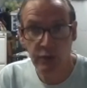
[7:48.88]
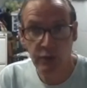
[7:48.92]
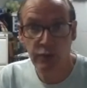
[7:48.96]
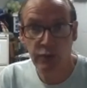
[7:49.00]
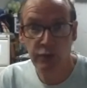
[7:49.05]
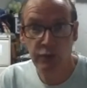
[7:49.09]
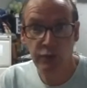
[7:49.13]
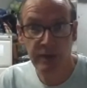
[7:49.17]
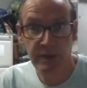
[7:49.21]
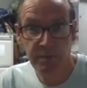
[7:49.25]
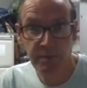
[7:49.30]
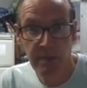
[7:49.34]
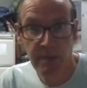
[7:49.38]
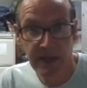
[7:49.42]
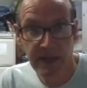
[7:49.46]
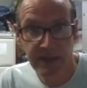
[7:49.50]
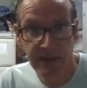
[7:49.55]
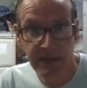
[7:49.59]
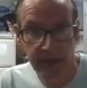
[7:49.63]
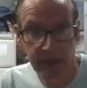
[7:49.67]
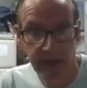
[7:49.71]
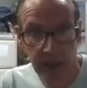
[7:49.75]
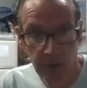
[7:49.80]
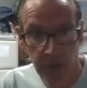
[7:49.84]
known as mad
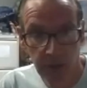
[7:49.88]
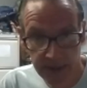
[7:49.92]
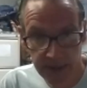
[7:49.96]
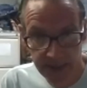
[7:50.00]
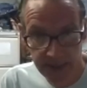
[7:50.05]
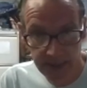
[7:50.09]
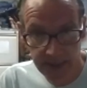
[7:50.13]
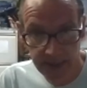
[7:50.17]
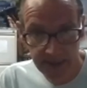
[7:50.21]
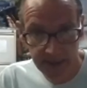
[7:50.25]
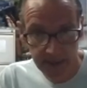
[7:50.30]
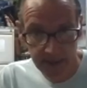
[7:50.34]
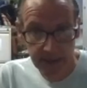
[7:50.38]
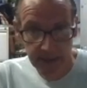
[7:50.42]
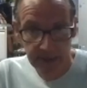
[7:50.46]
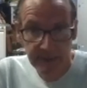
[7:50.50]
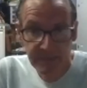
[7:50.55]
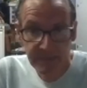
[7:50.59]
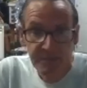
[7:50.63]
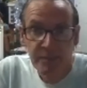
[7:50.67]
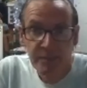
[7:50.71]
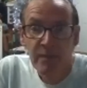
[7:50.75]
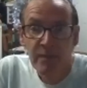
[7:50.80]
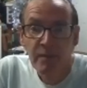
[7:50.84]
cow disease,
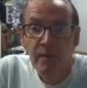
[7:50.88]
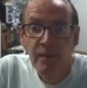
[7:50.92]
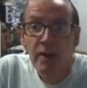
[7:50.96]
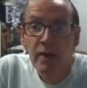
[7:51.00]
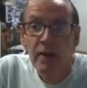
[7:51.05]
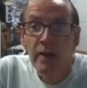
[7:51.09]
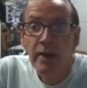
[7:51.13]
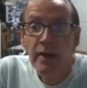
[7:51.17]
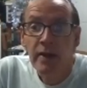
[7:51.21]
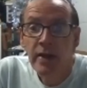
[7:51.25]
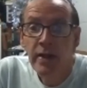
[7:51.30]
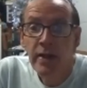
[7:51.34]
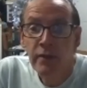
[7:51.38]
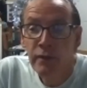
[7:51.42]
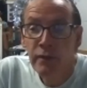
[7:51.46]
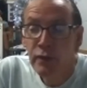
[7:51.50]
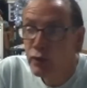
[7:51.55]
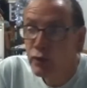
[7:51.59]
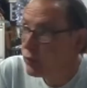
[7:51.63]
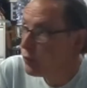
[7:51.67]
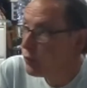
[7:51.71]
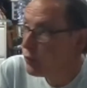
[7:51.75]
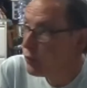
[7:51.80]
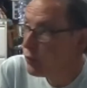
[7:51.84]
here in
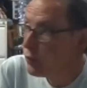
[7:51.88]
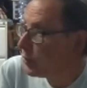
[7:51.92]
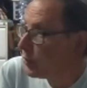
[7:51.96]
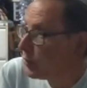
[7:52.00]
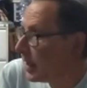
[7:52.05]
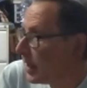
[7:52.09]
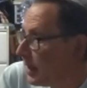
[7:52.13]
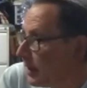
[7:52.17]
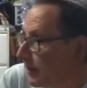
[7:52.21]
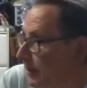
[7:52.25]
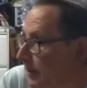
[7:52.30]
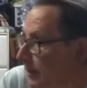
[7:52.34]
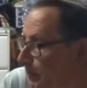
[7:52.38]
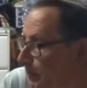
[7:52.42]
the UK.